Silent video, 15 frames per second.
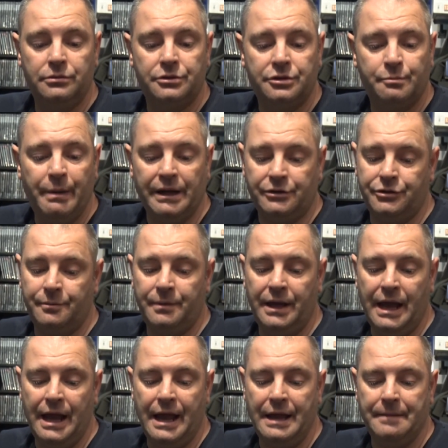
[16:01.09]
Spectrum
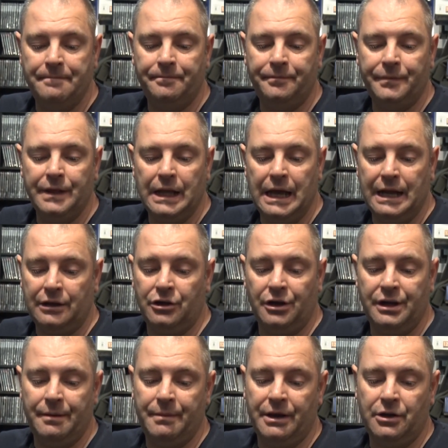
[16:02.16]
game. I
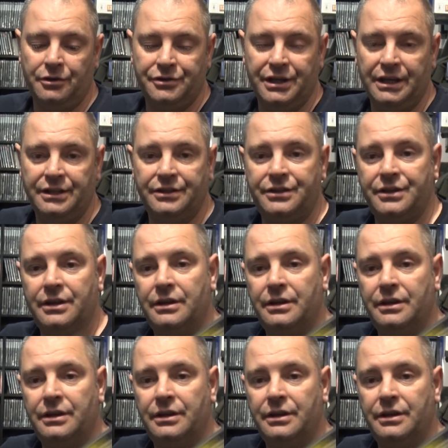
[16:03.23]
got it because it's